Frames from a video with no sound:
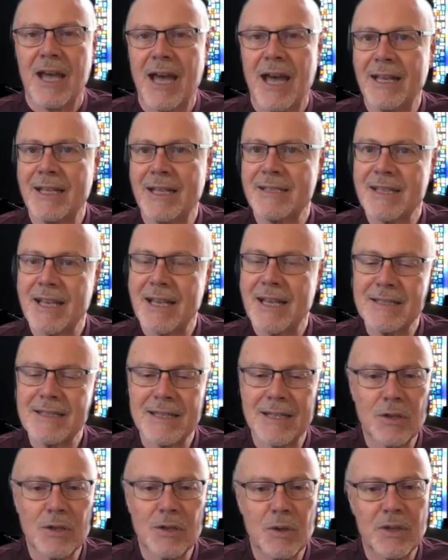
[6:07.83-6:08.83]
And it says
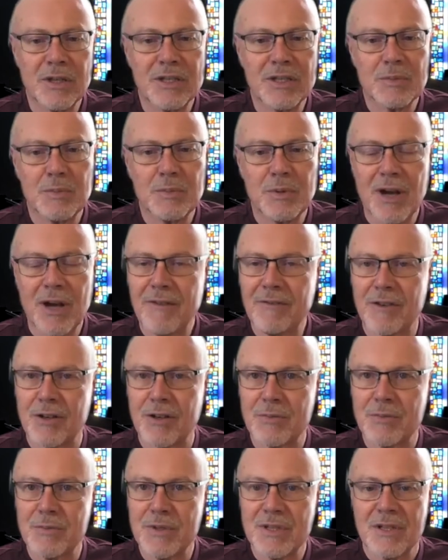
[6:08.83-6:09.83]
that according to
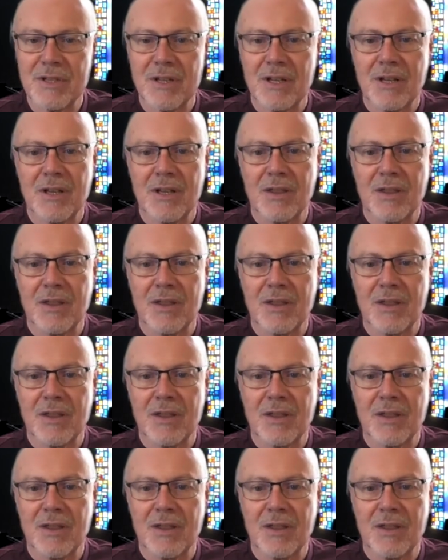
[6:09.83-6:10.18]
Proverbs,